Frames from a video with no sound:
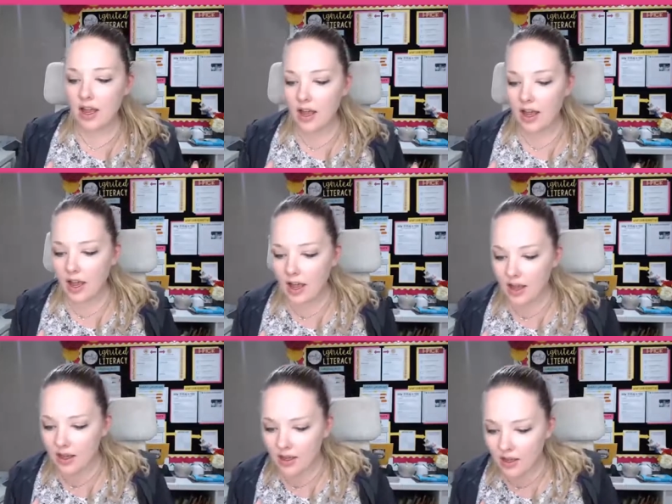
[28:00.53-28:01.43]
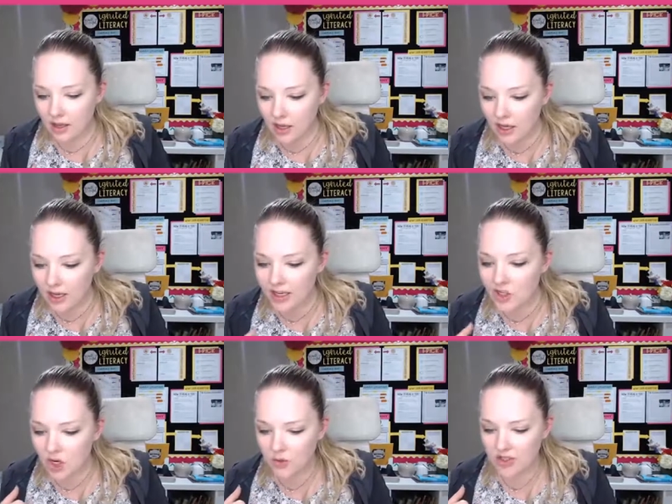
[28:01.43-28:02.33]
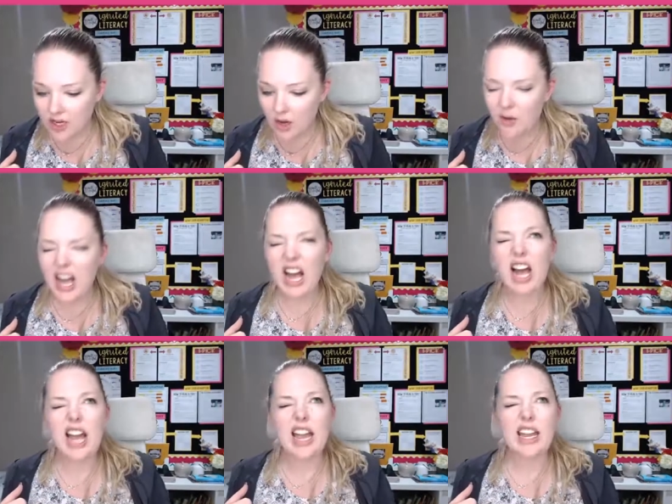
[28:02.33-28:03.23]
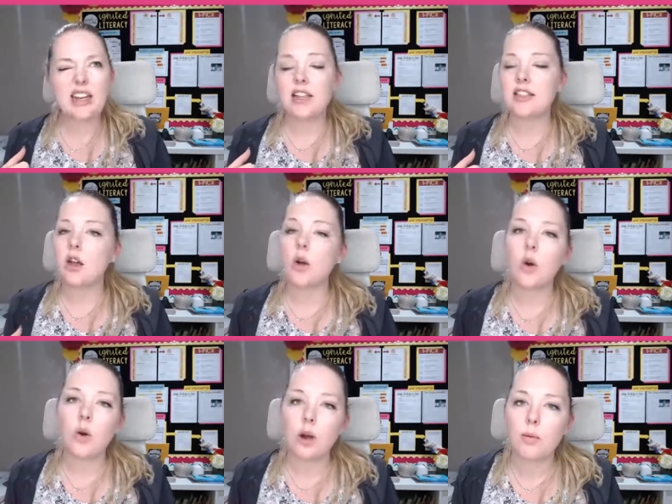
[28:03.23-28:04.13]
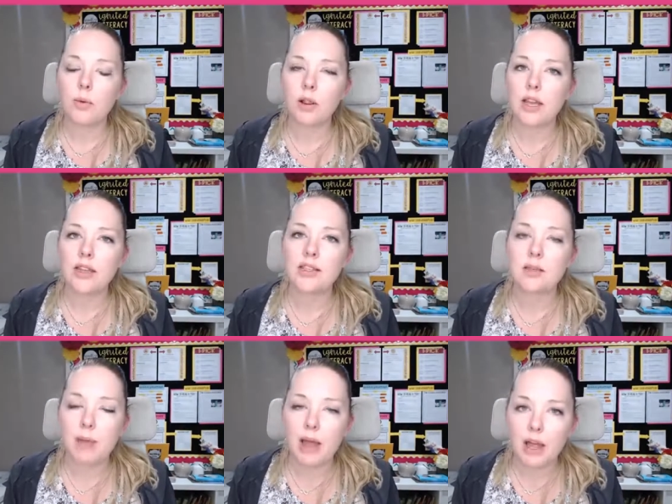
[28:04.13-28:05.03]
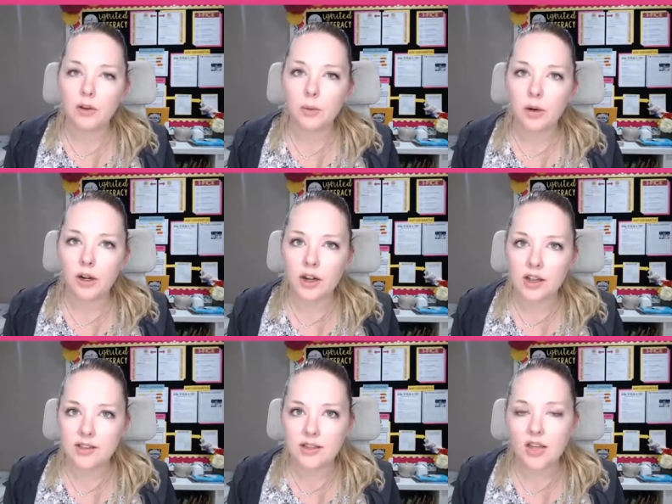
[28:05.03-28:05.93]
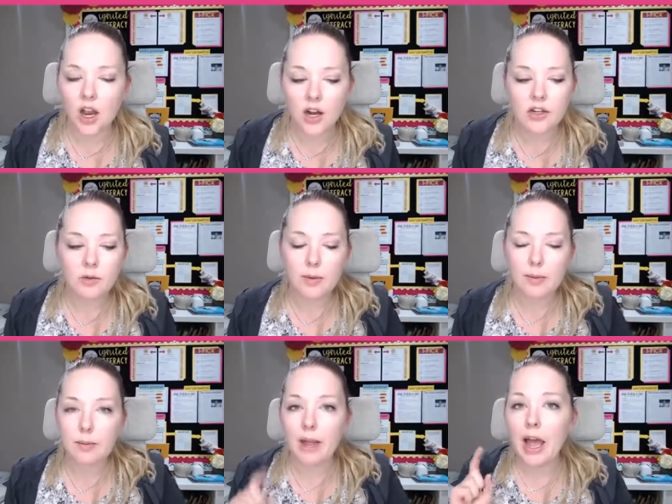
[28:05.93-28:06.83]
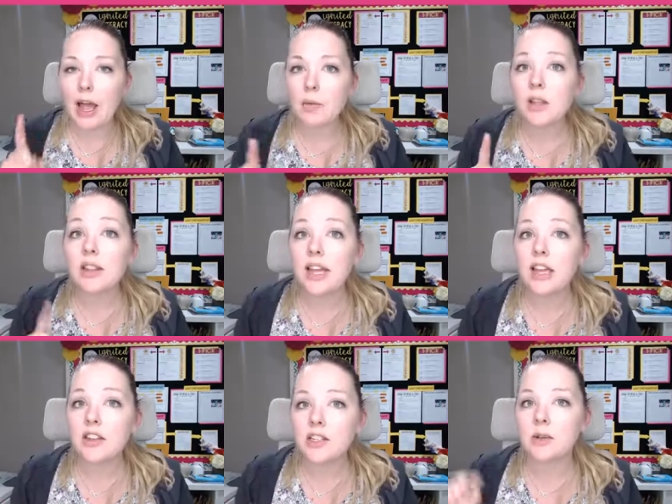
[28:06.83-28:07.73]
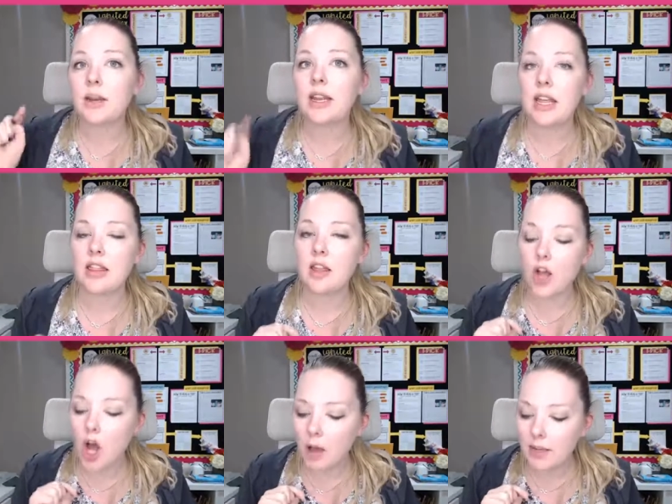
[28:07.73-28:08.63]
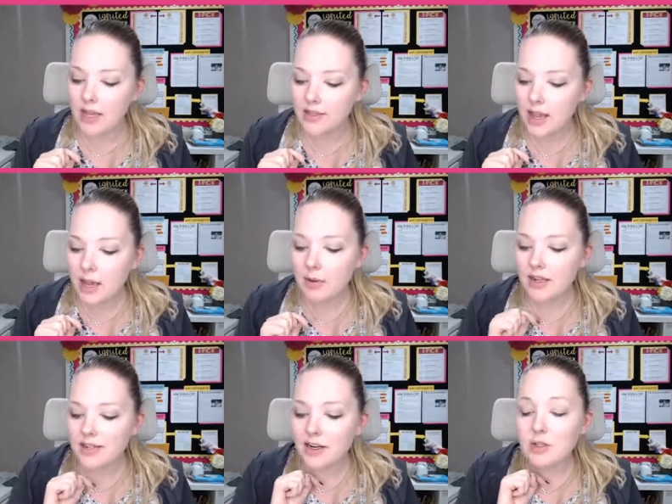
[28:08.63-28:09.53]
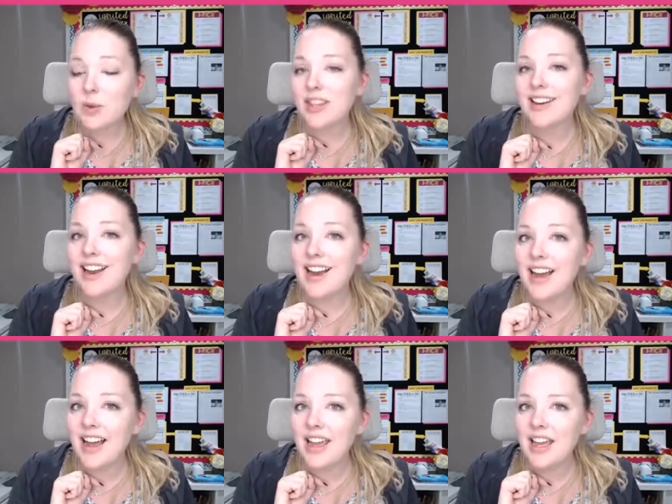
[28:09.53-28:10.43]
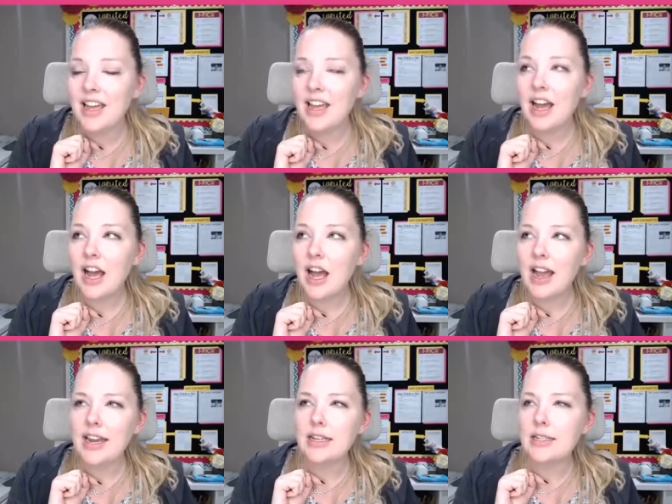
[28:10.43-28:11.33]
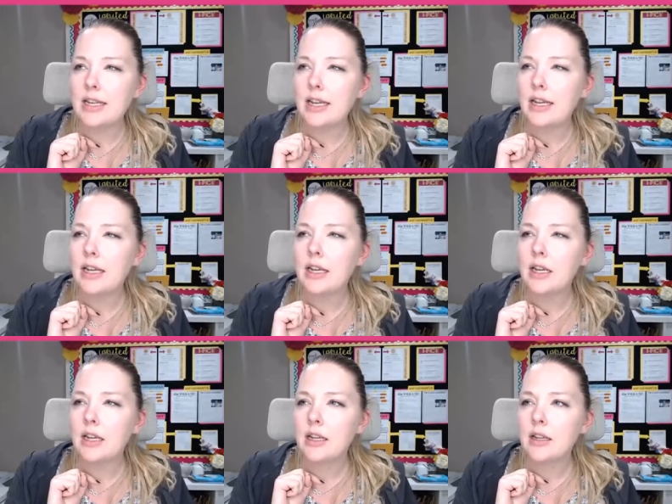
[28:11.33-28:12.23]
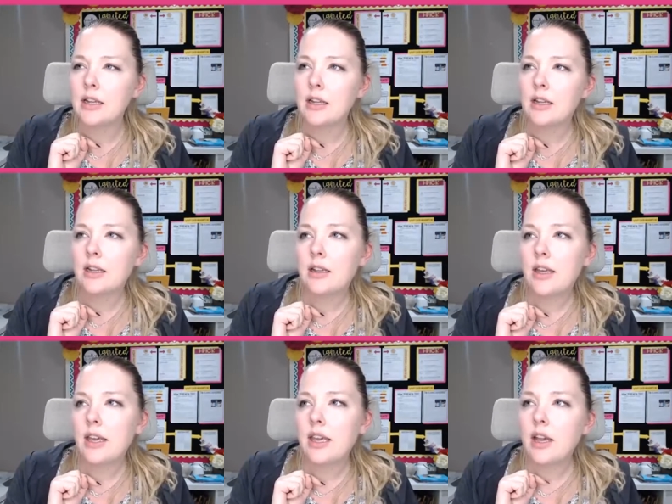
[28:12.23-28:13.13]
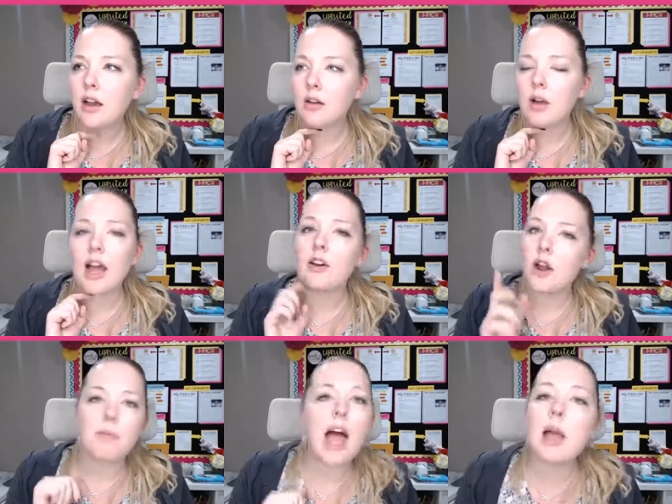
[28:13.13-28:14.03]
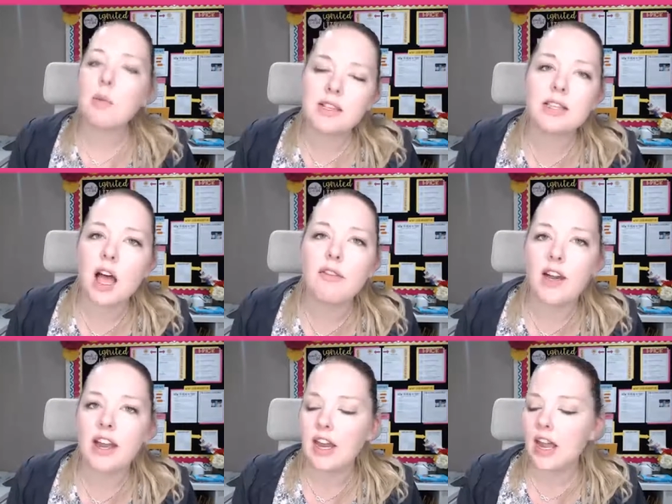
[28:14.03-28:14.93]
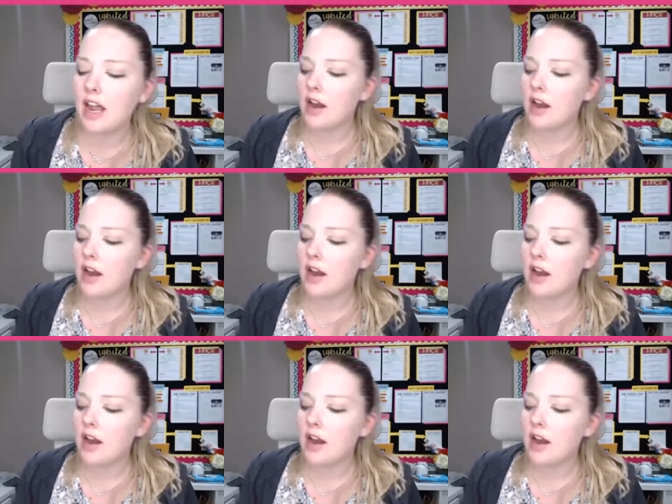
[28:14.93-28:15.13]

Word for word: uh, iDoceo. I it's a horribly spelled word because it's hard to remember, but I will link to it in the comments. But it starts with an I, I D I O. Oh, I don't know. I will. I'll find it and I'll